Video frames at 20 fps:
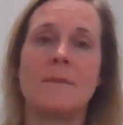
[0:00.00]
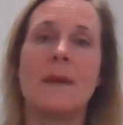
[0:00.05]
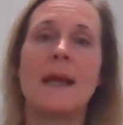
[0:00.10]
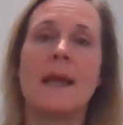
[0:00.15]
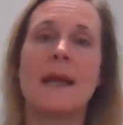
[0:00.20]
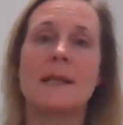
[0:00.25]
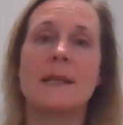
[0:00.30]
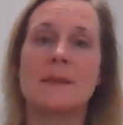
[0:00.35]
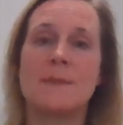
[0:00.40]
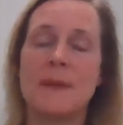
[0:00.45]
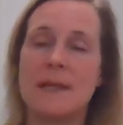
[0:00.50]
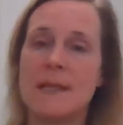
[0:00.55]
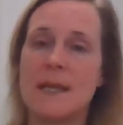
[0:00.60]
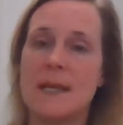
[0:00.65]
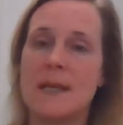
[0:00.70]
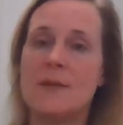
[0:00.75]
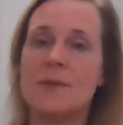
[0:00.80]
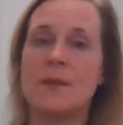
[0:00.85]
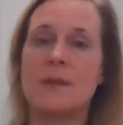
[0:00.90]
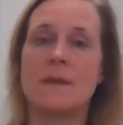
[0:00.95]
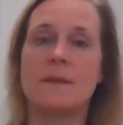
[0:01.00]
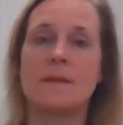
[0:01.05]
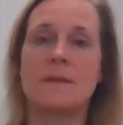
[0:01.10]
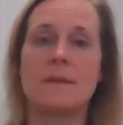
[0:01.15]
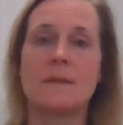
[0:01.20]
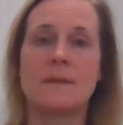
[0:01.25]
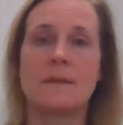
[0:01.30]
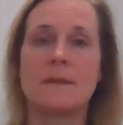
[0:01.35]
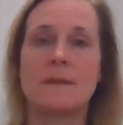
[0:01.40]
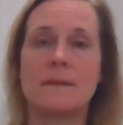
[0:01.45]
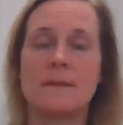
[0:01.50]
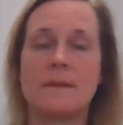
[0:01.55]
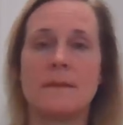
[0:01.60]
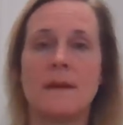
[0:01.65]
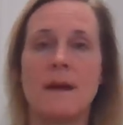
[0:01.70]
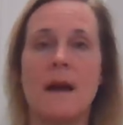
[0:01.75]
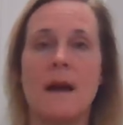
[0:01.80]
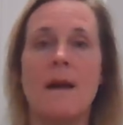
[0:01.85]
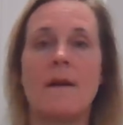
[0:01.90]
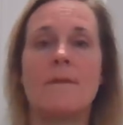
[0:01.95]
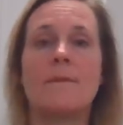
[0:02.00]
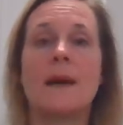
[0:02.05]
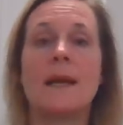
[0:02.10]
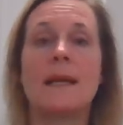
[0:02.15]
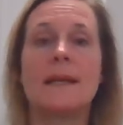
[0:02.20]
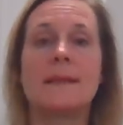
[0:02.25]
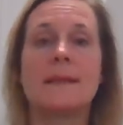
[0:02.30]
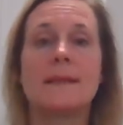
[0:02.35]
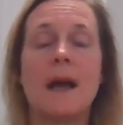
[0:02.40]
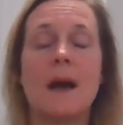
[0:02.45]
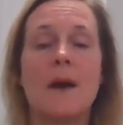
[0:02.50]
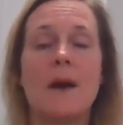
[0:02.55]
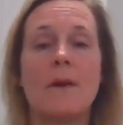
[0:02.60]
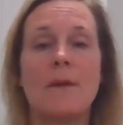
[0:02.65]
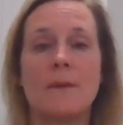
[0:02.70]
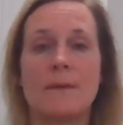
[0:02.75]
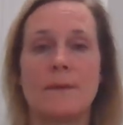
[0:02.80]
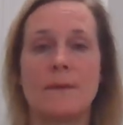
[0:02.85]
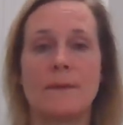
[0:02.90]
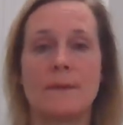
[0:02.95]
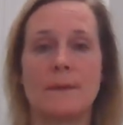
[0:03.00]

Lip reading: my expectations of myself.